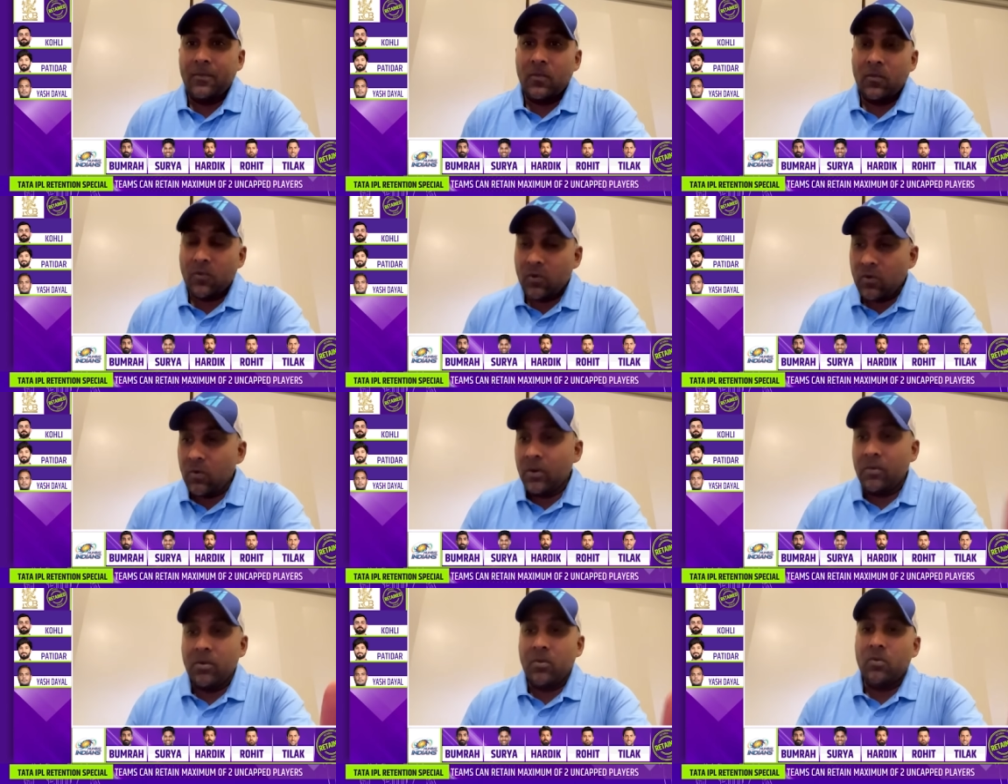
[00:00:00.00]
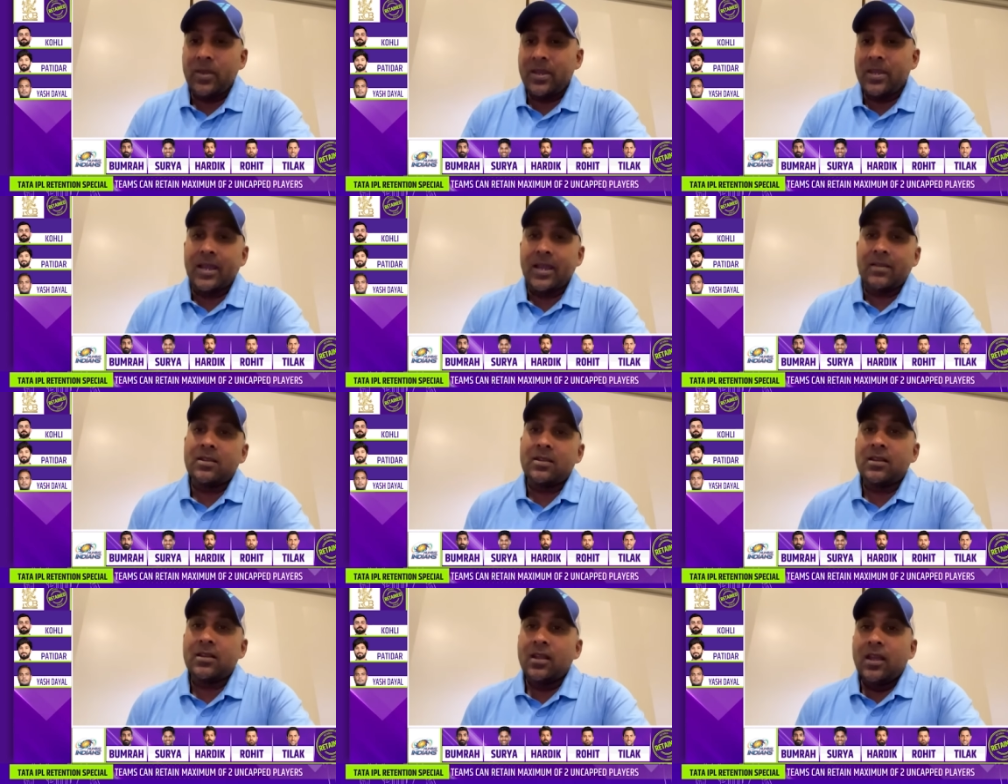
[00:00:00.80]
whoever we get
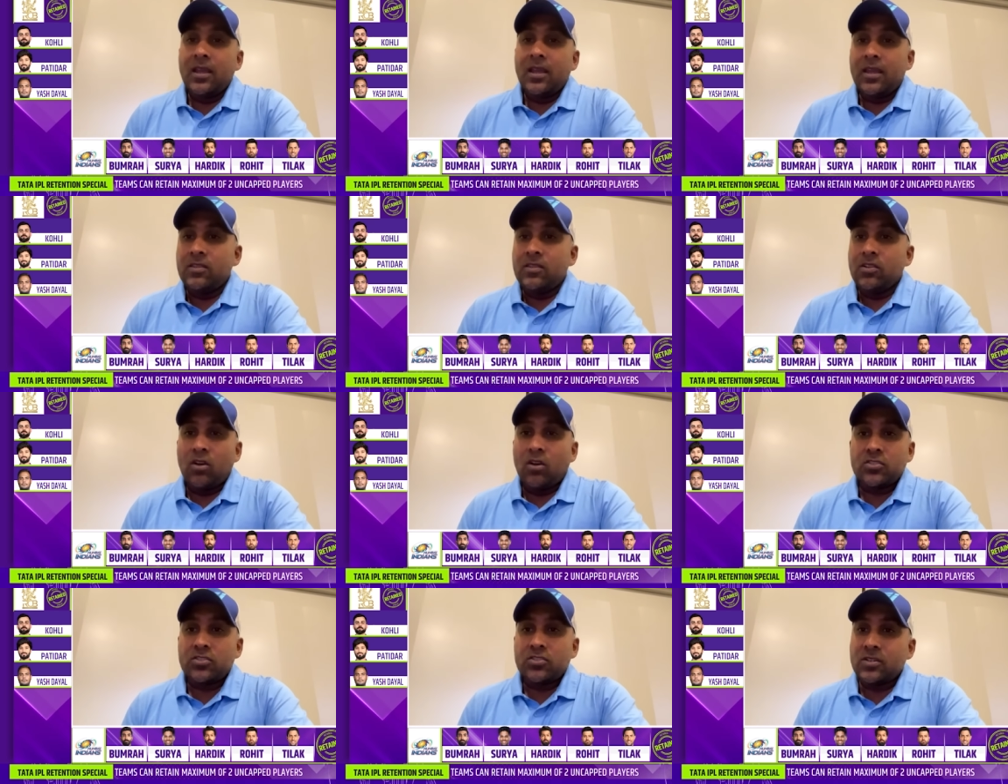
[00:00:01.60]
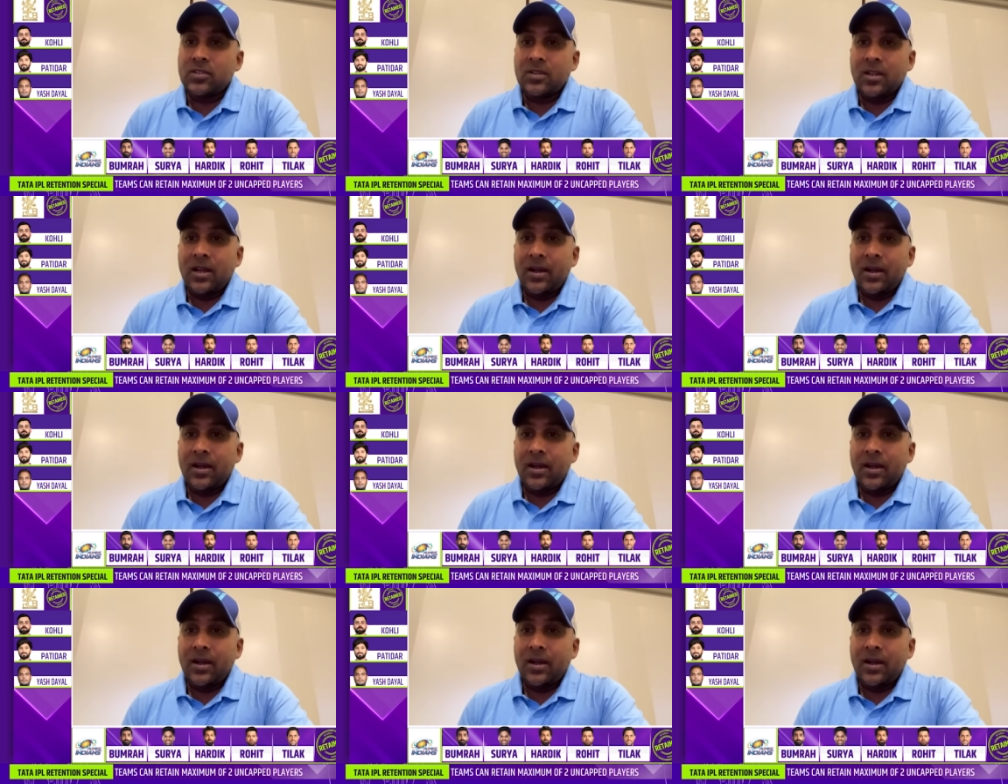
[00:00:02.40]
in the auction,